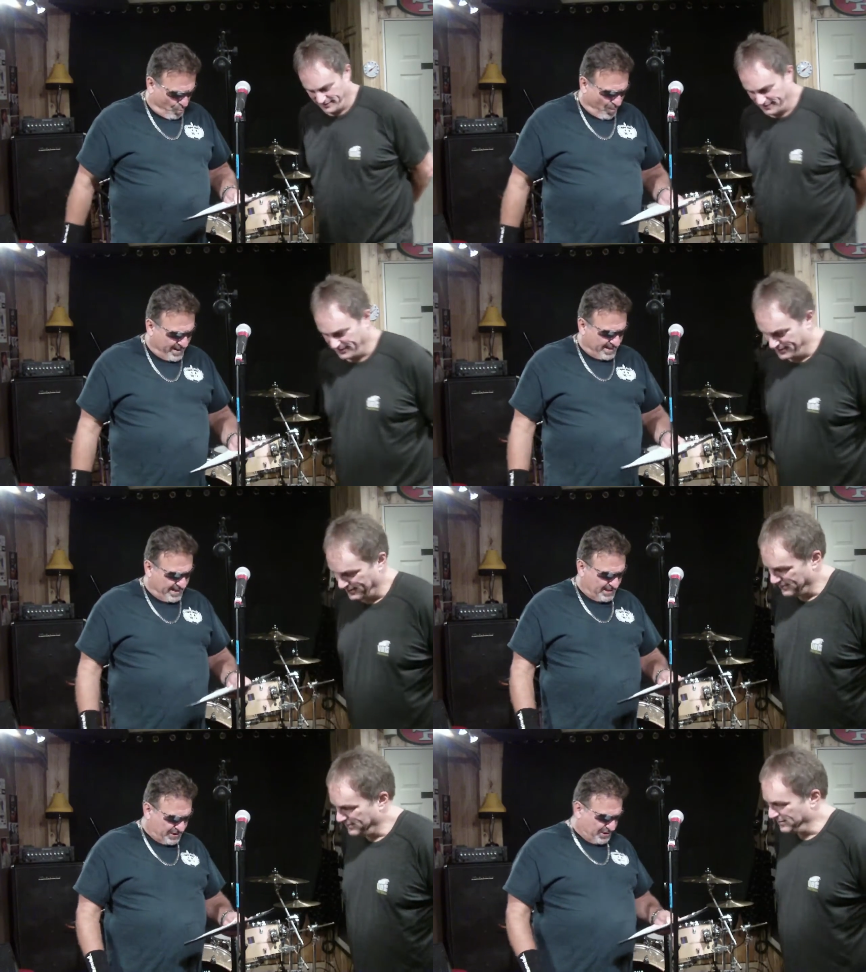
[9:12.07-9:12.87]
Speaker 1: What
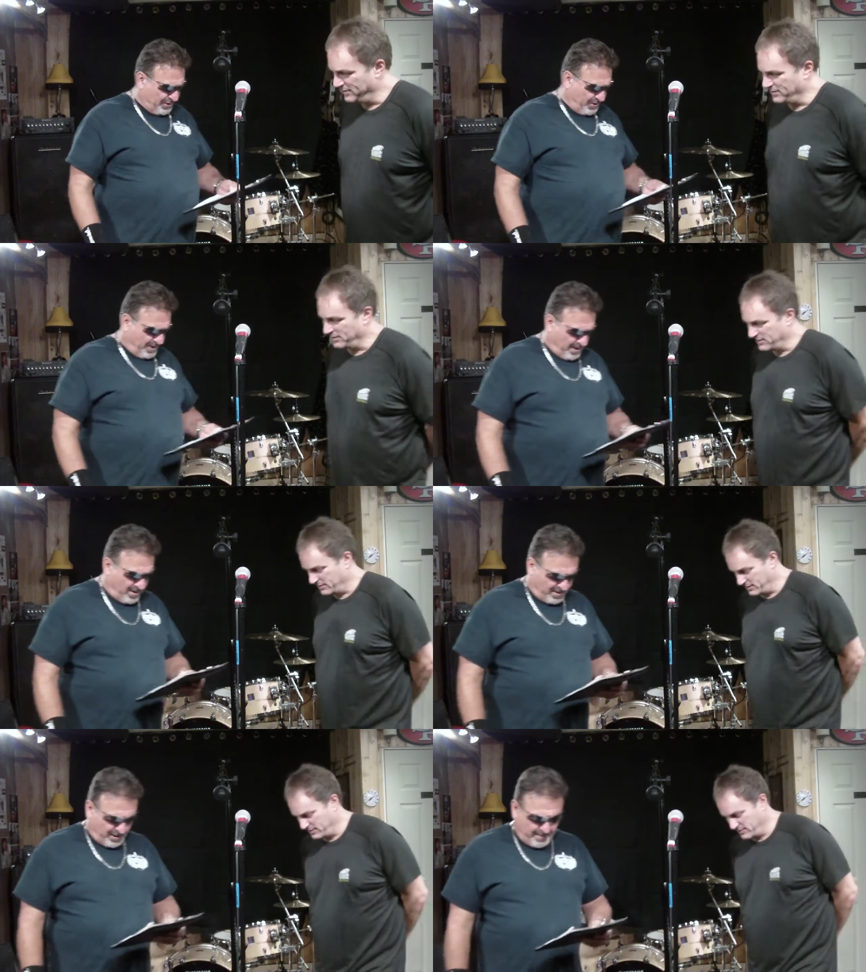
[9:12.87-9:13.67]
is your
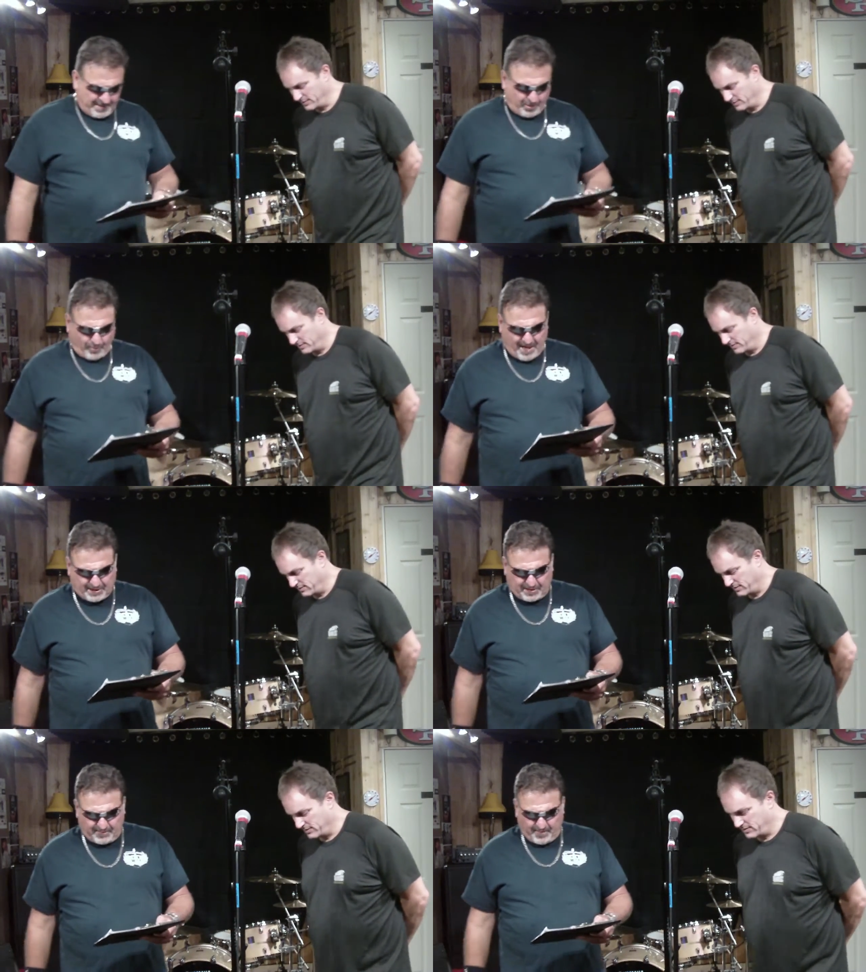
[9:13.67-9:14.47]
ultimate
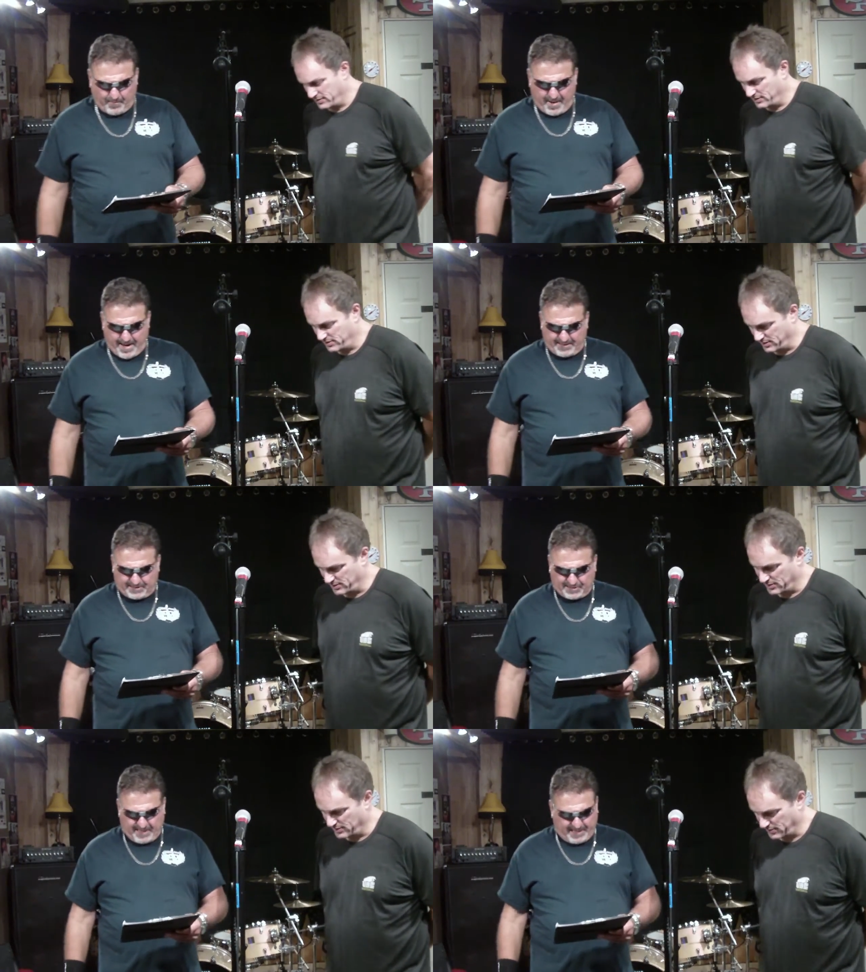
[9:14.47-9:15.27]
direction of the
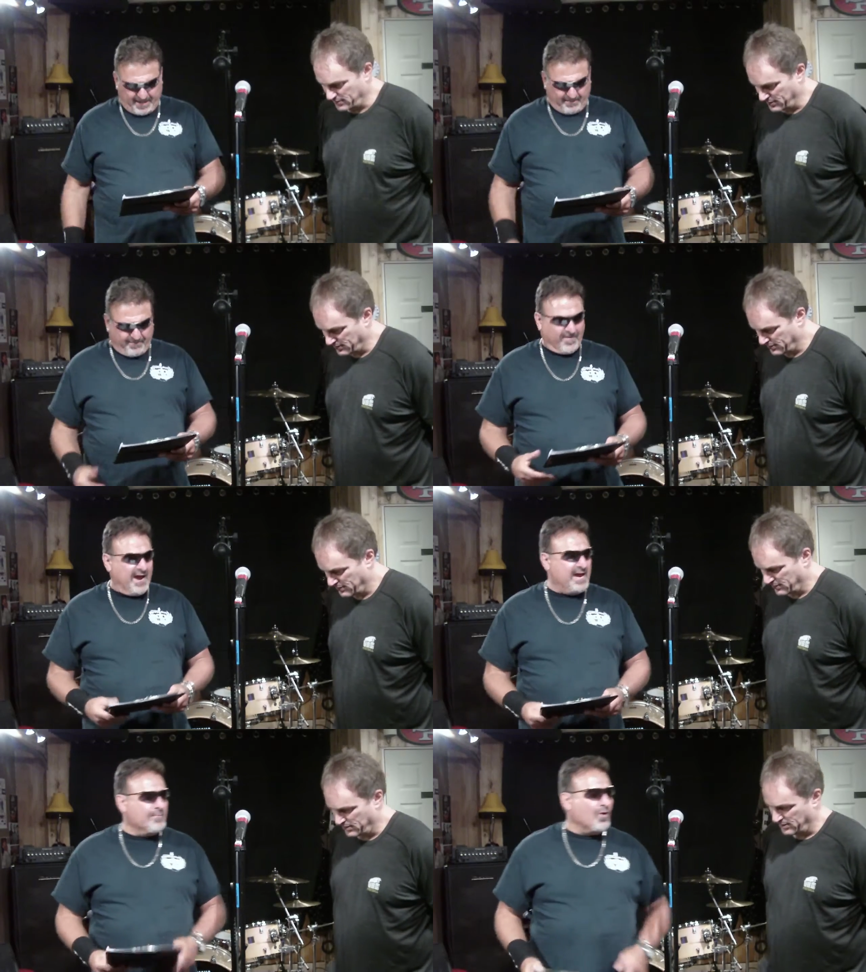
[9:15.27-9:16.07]
band seeking
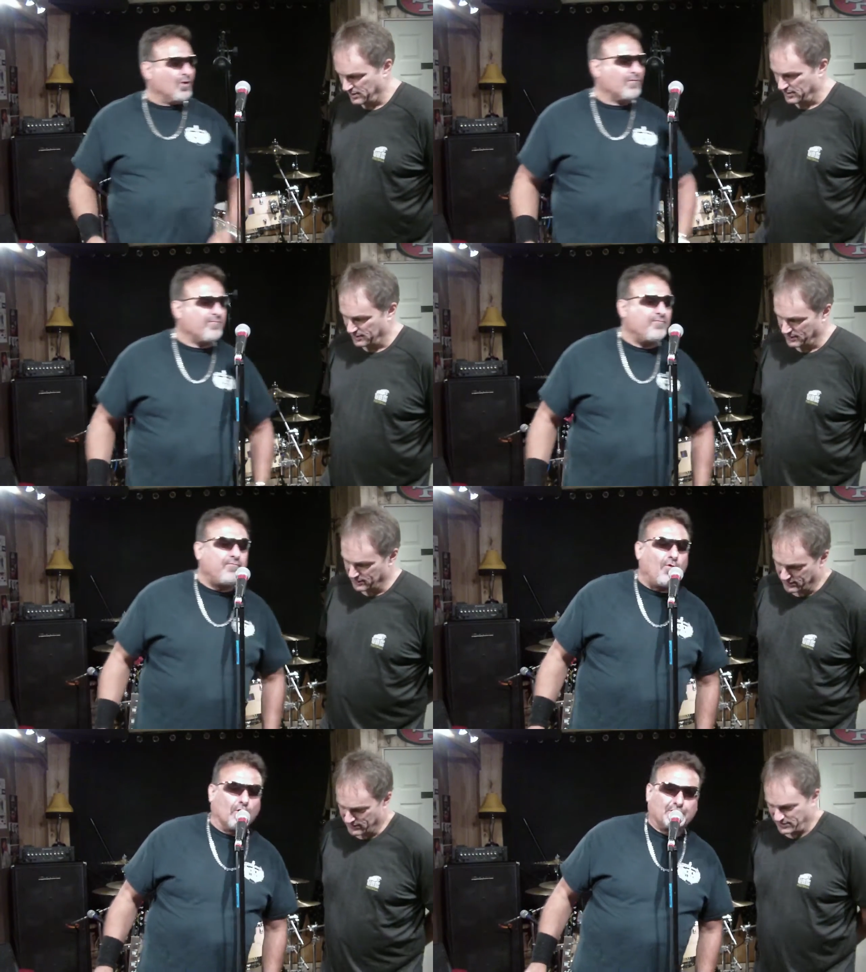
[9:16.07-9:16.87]
fame or
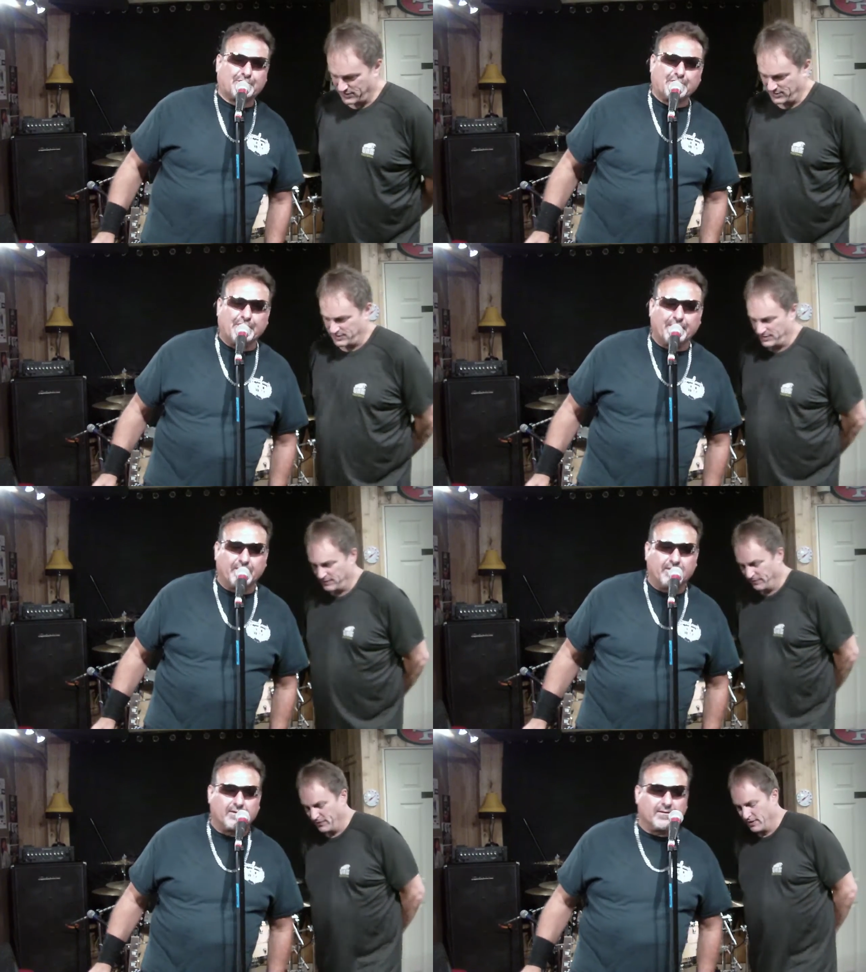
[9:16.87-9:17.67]

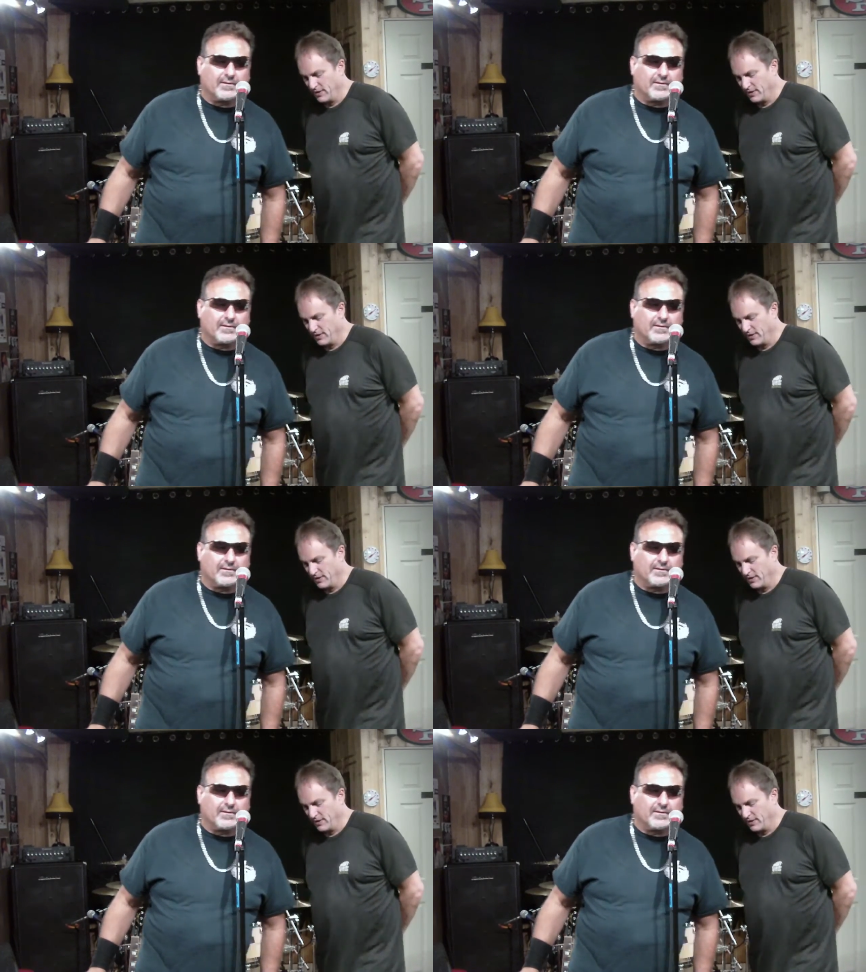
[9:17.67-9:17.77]
fortune?